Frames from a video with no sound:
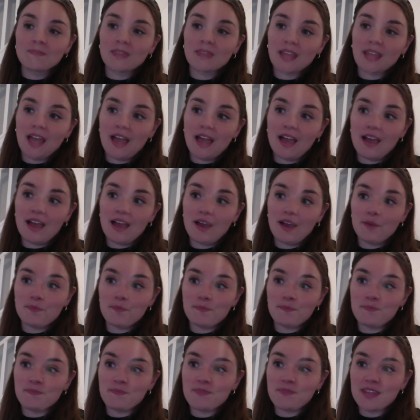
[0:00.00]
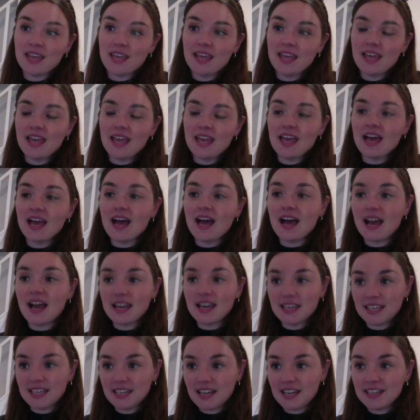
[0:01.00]
I
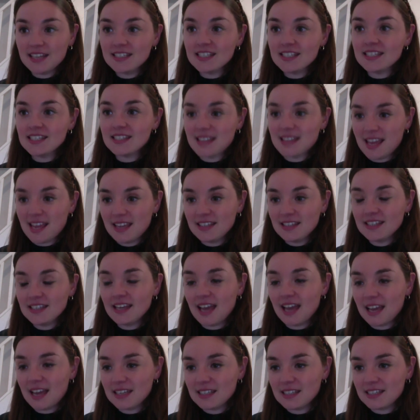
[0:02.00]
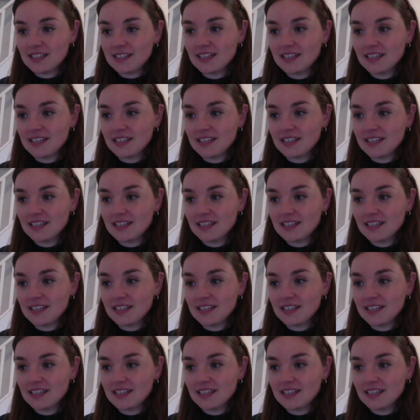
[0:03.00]
can understand that